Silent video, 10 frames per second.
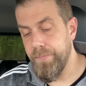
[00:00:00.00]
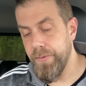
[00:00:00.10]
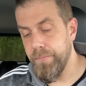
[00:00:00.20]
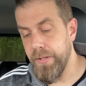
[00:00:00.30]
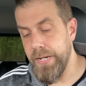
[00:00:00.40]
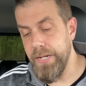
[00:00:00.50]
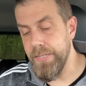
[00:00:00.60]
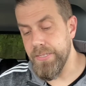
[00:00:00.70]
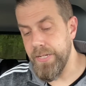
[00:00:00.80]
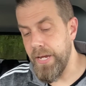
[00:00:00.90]
But he didn't
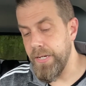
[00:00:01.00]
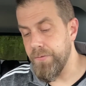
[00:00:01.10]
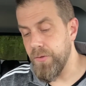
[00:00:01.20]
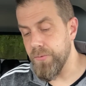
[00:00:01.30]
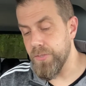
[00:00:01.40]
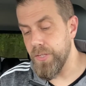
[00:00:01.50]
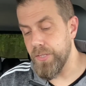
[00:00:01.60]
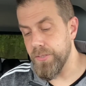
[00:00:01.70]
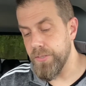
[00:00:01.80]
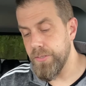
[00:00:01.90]
say any of those
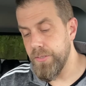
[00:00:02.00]
things.